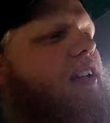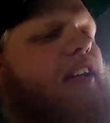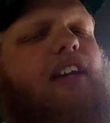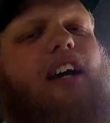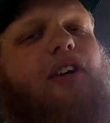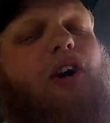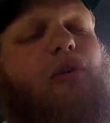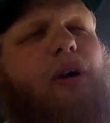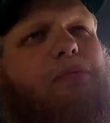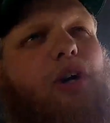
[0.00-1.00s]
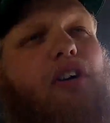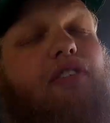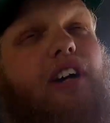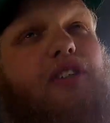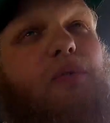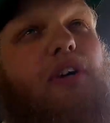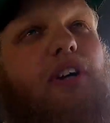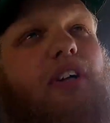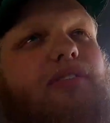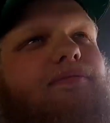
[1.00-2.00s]
that got ripped off last
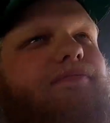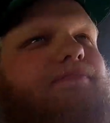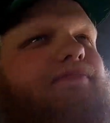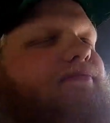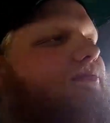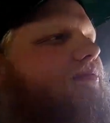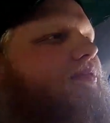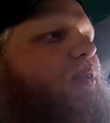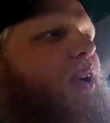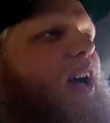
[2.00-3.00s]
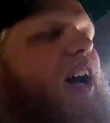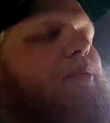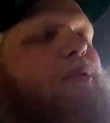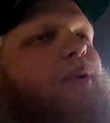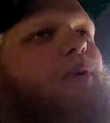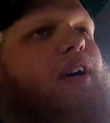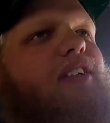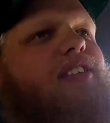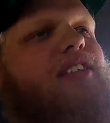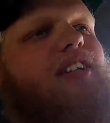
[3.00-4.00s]
winter. What happened
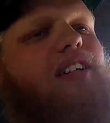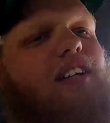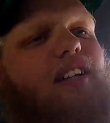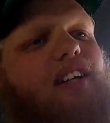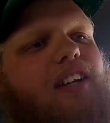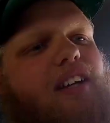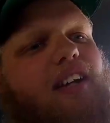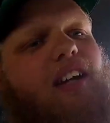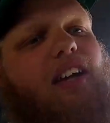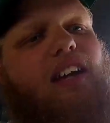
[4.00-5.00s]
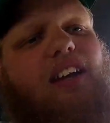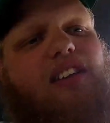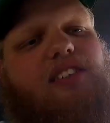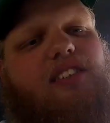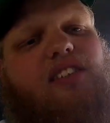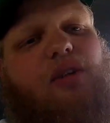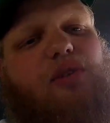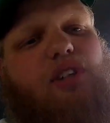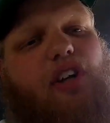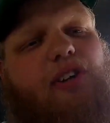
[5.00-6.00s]
was it
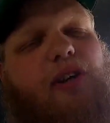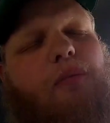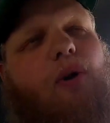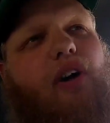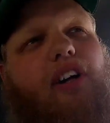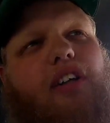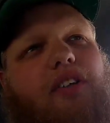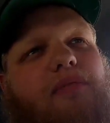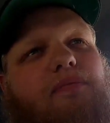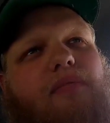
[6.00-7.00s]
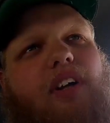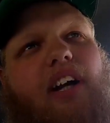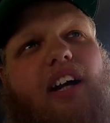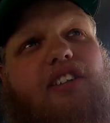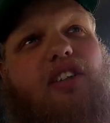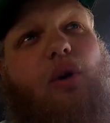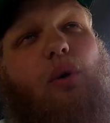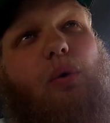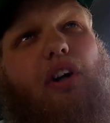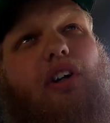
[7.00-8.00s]
was an early morning. I had to go
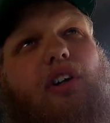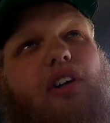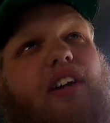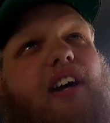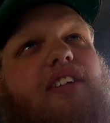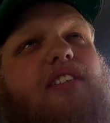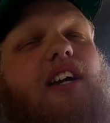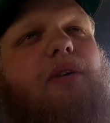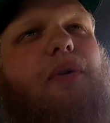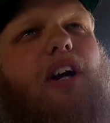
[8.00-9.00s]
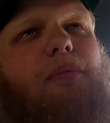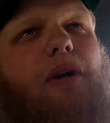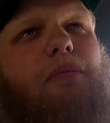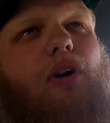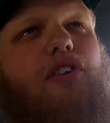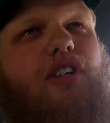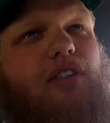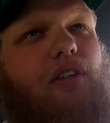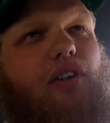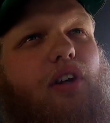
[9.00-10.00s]
to work early that day. We had a big
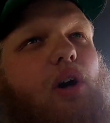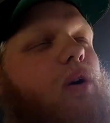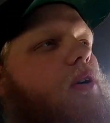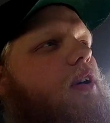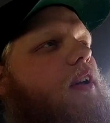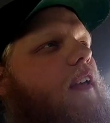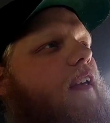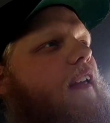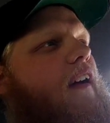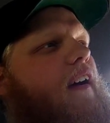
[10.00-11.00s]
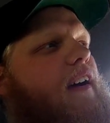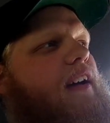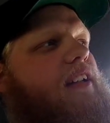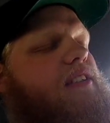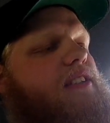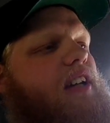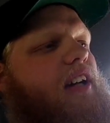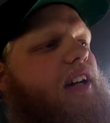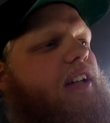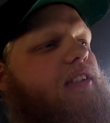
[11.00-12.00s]
project on the go, and
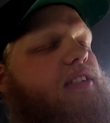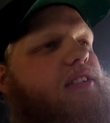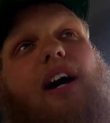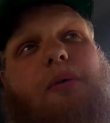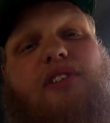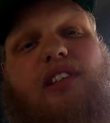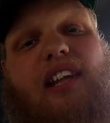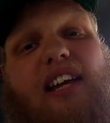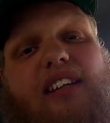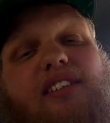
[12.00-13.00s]
I was late.